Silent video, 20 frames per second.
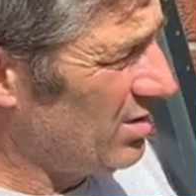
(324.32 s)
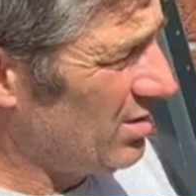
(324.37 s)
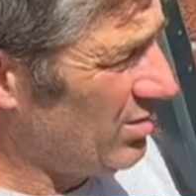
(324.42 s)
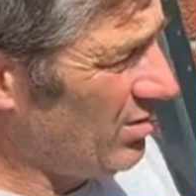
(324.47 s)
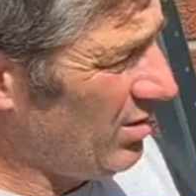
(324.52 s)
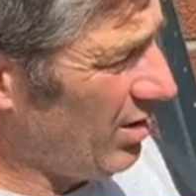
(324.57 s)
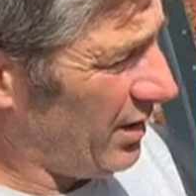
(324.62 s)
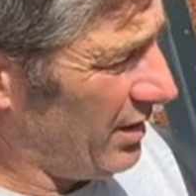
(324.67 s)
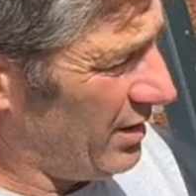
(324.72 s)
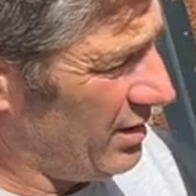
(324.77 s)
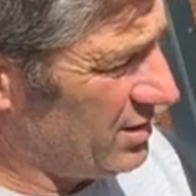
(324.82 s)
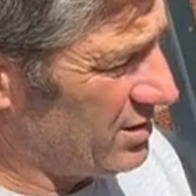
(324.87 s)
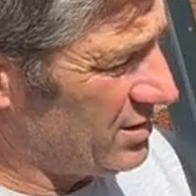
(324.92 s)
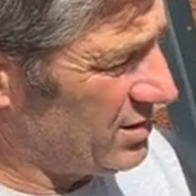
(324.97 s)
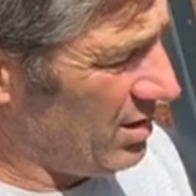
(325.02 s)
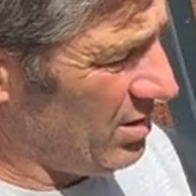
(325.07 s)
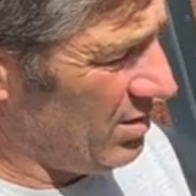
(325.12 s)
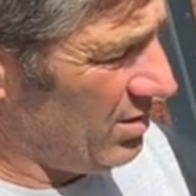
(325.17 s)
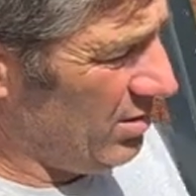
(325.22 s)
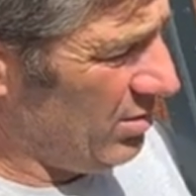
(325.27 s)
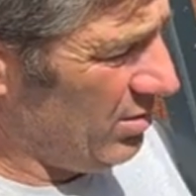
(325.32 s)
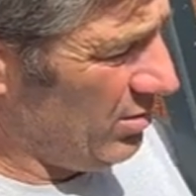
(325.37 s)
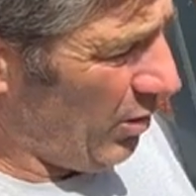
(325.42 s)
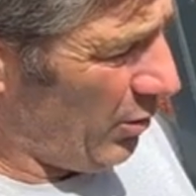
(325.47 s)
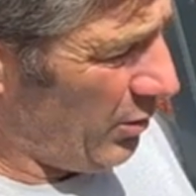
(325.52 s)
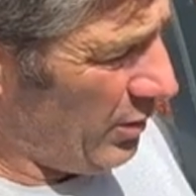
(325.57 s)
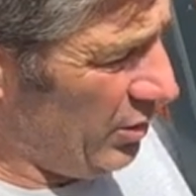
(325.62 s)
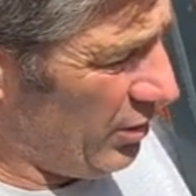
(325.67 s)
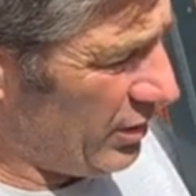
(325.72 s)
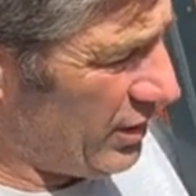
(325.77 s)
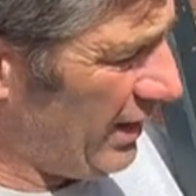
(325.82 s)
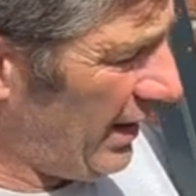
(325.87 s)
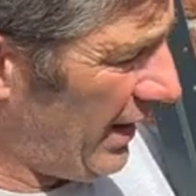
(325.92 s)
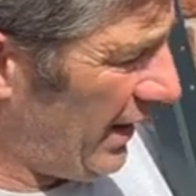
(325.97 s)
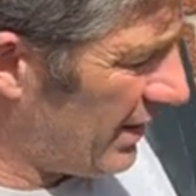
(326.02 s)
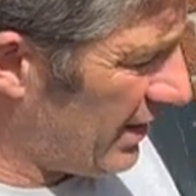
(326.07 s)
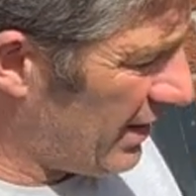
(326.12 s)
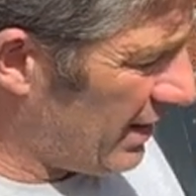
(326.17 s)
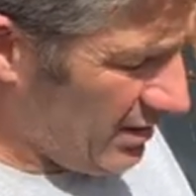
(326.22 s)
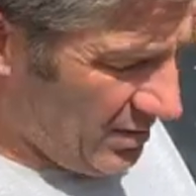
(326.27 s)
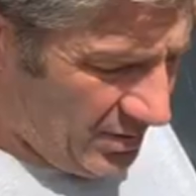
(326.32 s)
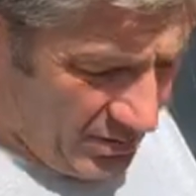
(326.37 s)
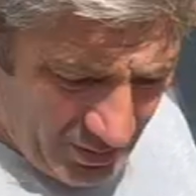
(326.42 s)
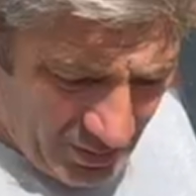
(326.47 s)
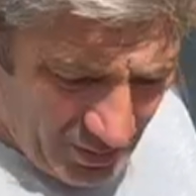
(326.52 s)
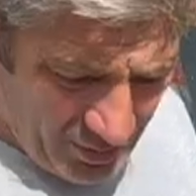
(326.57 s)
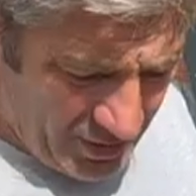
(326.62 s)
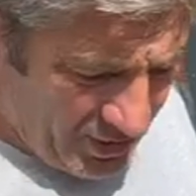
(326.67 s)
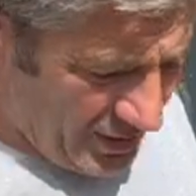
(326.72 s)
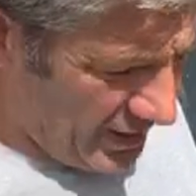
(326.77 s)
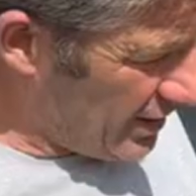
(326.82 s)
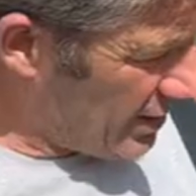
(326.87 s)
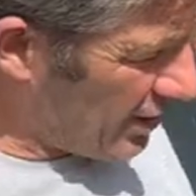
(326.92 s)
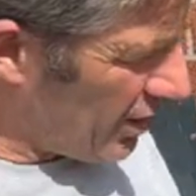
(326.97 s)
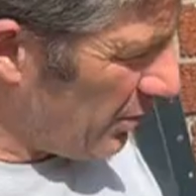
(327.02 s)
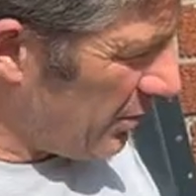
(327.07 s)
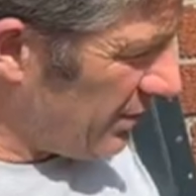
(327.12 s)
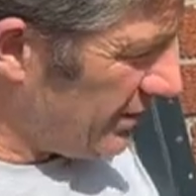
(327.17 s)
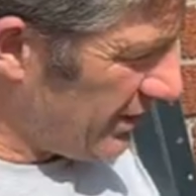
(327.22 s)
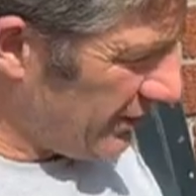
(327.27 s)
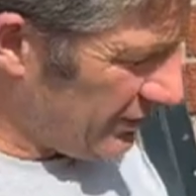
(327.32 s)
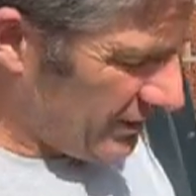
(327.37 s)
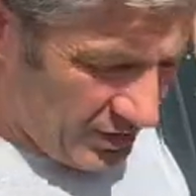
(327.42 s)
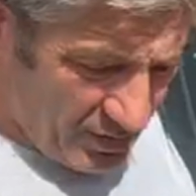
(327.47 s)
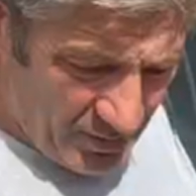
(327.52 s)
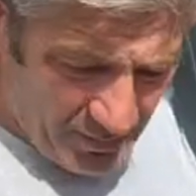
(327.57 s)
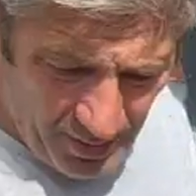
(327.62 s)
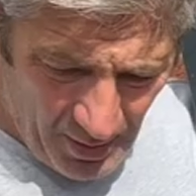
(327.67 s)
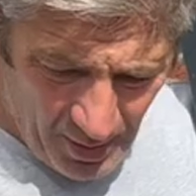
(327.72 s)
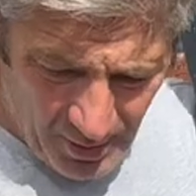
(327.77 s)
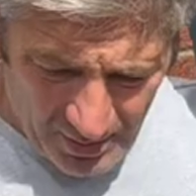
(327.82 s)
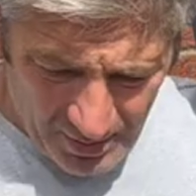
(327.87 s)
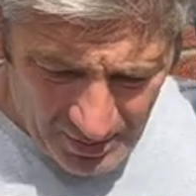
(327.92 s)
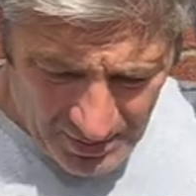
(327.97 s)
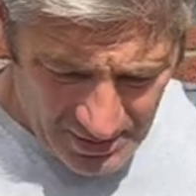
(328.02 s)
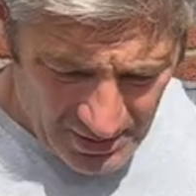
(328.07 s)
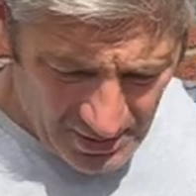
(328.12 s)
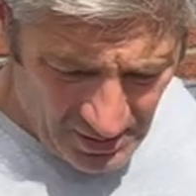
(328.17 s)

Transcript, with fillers: Right, so what we're looking at here, we're looking at a couple of different components